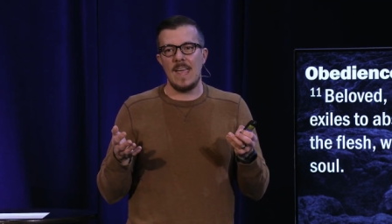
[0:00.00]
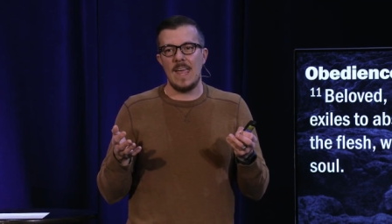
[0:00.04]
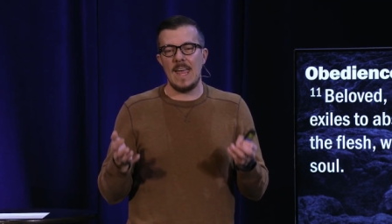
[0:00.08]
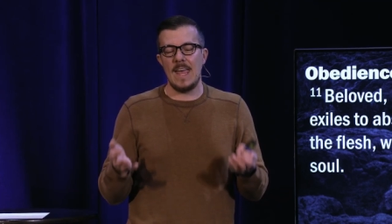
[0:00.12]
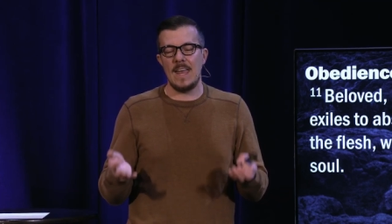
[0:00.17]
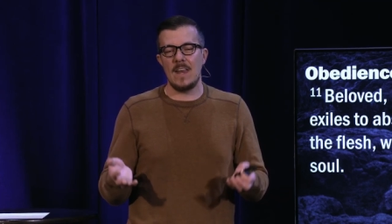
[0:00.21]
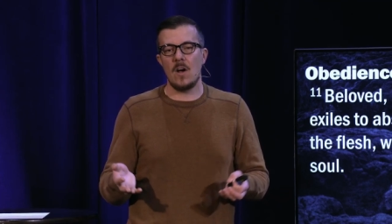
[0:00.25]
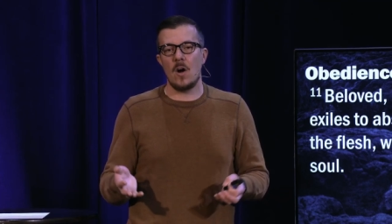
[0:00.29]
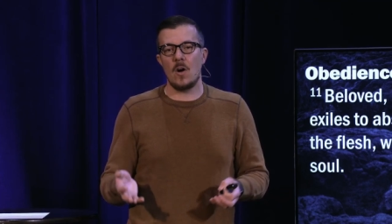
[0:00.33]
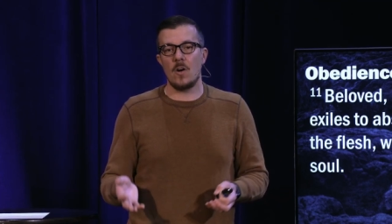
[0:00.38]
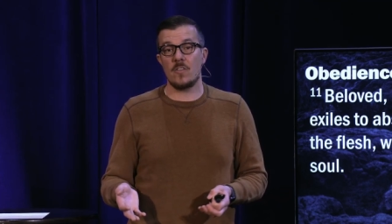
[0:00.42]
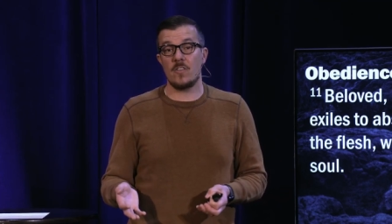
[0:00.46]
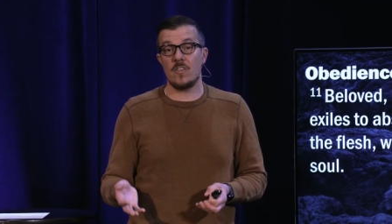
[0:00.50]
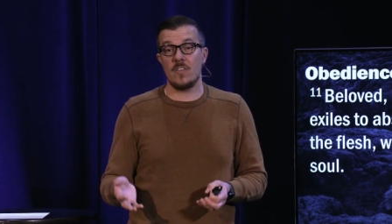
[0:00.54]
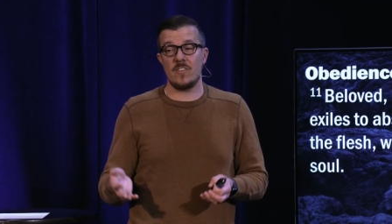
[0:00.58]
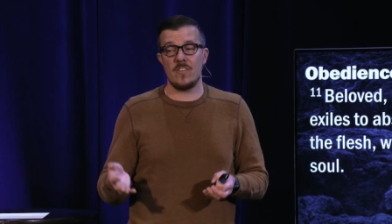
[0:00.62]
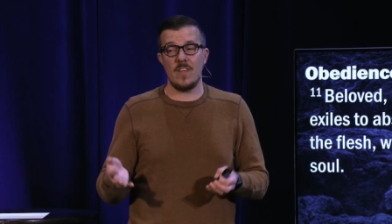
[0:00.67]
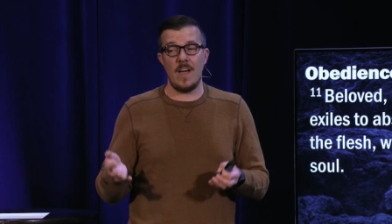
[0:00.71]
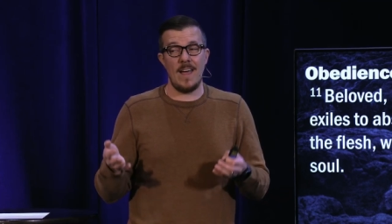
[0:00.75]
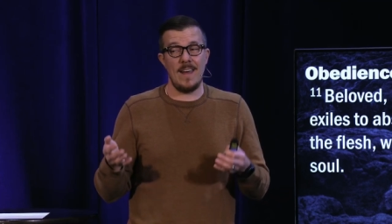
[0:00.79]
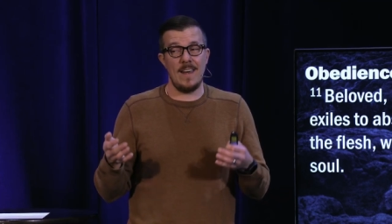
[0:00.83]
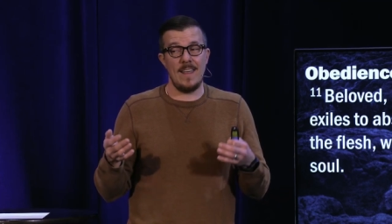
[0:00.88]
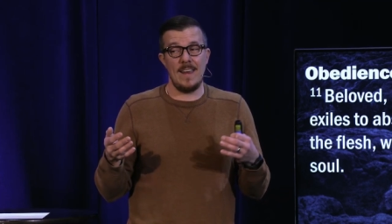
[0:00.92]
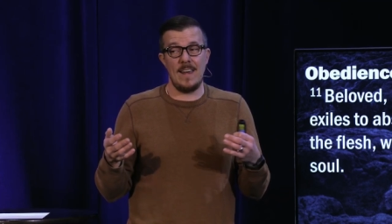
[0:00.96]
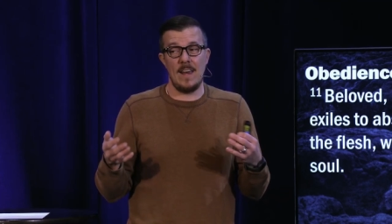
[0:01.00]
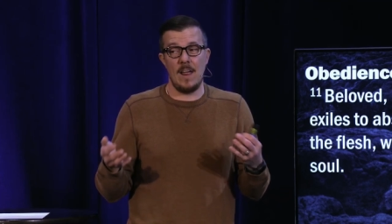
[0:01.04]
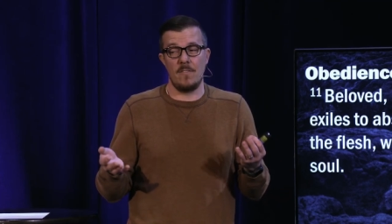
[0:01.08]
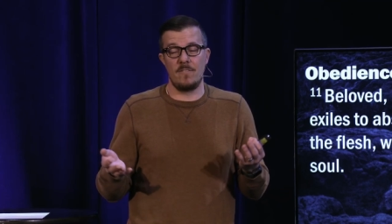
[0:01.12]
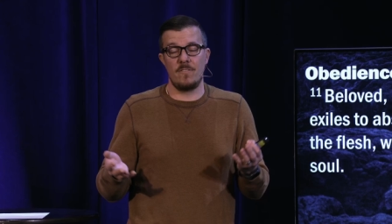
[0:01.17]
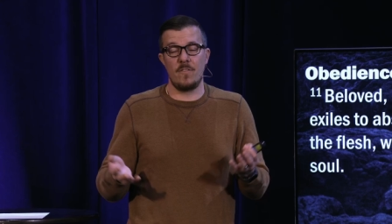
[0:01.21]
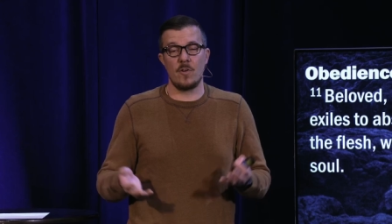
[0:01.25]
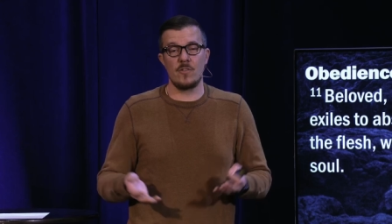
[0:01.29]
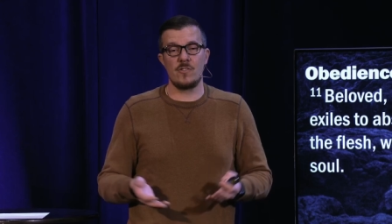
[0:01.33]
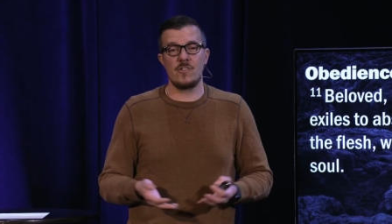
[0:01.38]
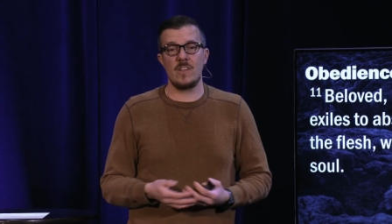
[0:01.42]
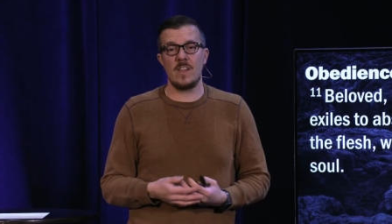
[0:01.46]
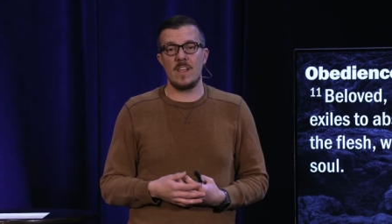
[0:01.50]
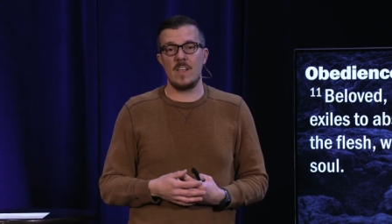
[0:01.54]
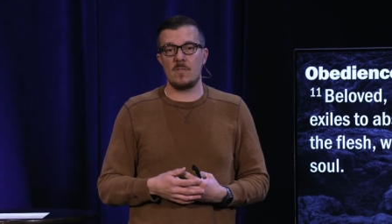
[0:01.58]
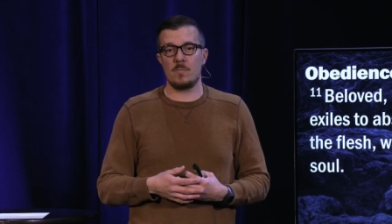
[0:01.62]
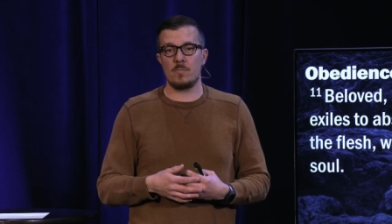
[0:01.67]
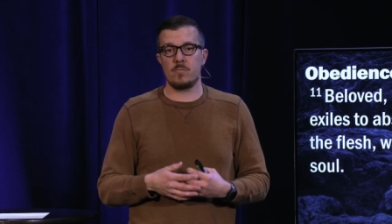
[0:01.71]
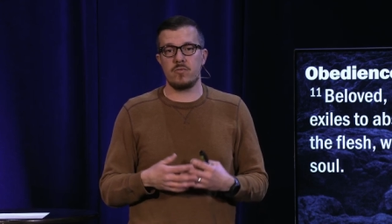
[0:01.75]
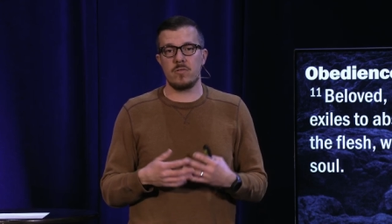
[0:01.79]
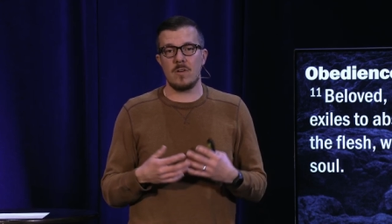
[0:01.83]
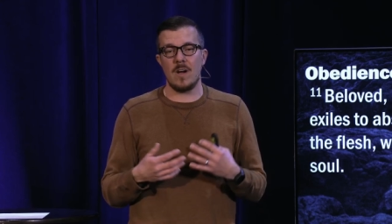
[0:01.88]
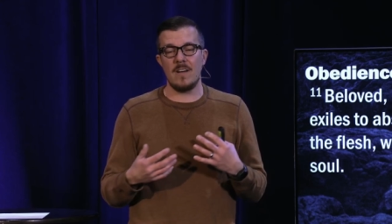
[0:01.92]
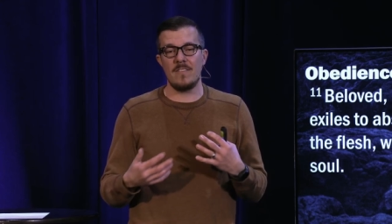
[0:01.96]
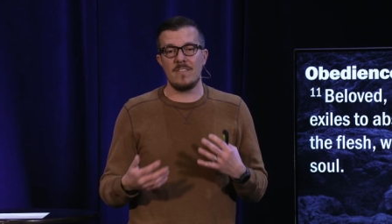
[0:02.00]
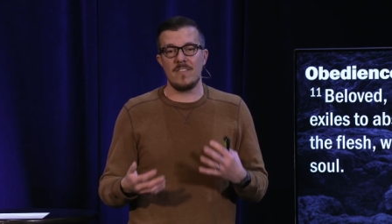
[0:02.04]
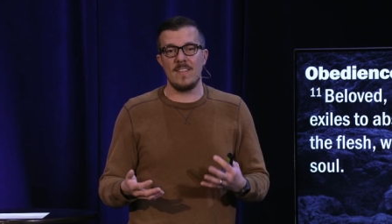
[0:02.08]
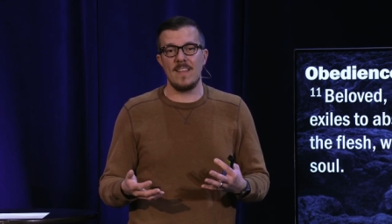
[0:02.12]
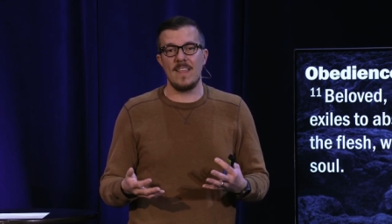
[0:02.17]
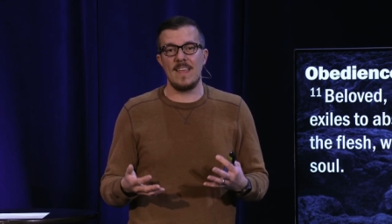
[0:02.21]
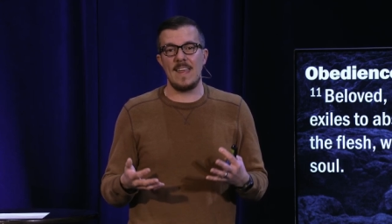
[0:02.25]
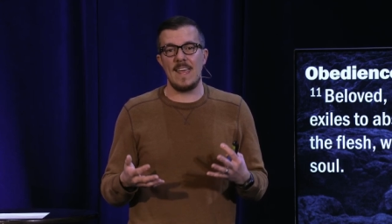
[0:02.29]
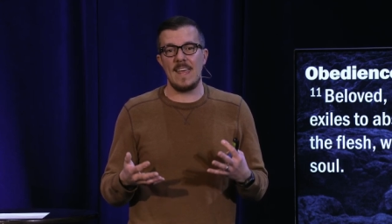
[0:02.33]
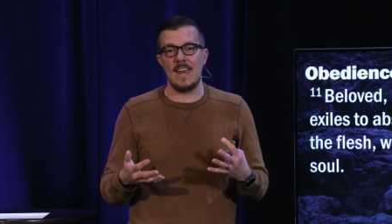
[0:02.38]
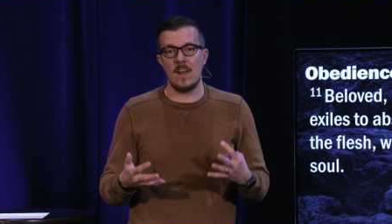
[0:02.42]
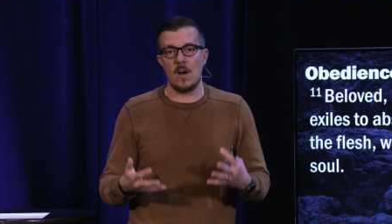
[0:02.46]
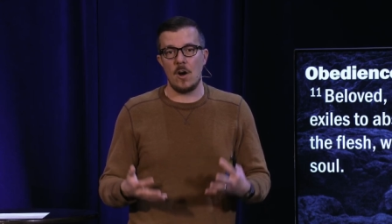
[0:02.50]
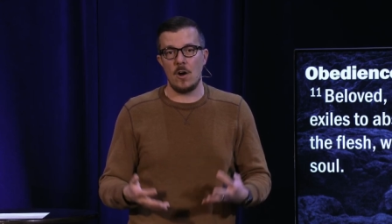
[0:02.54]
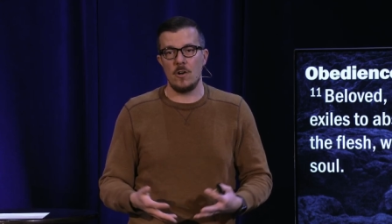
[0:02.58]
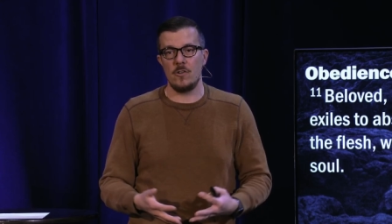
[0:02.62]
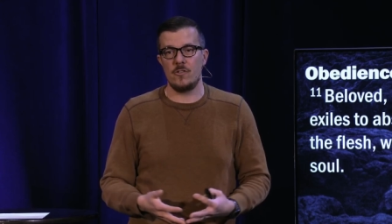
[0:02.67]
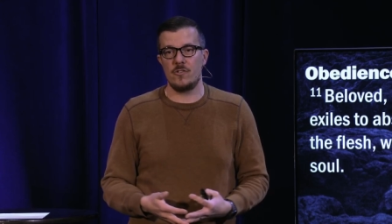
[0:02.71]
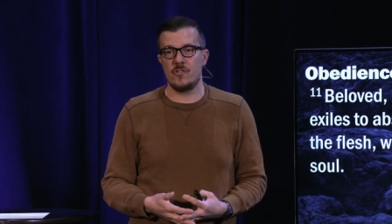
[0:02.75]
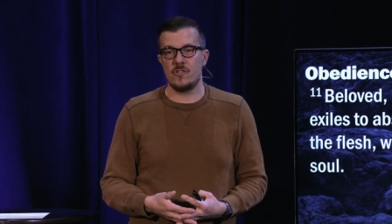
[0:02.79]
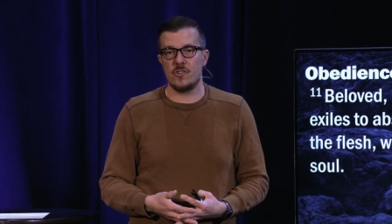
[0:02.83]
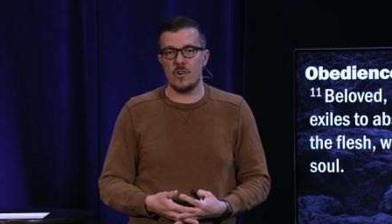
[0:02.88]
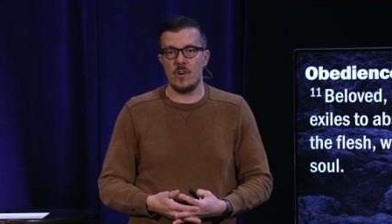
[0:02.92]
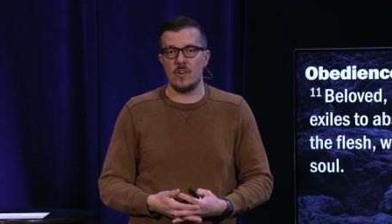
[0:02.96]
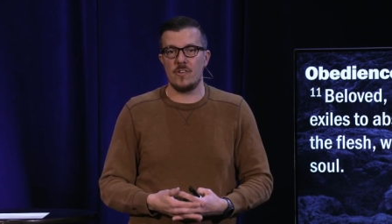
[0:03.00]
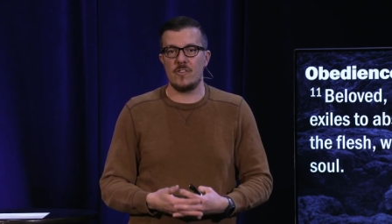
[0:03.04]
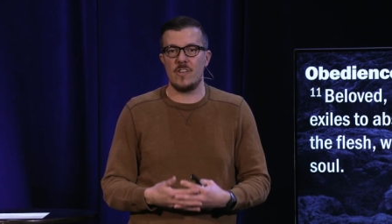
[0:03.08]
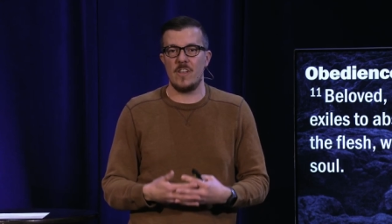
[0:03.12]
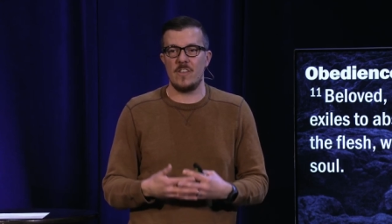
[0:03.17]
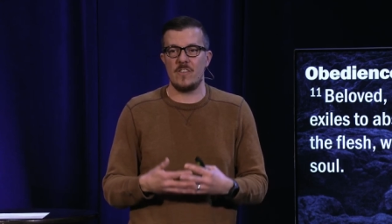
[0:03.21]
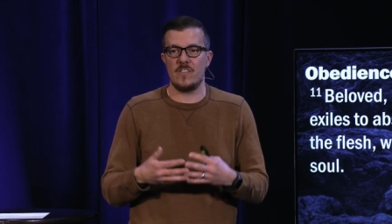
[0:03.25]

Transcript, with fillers: in our society, and unfortunately, it's prevalent in our church.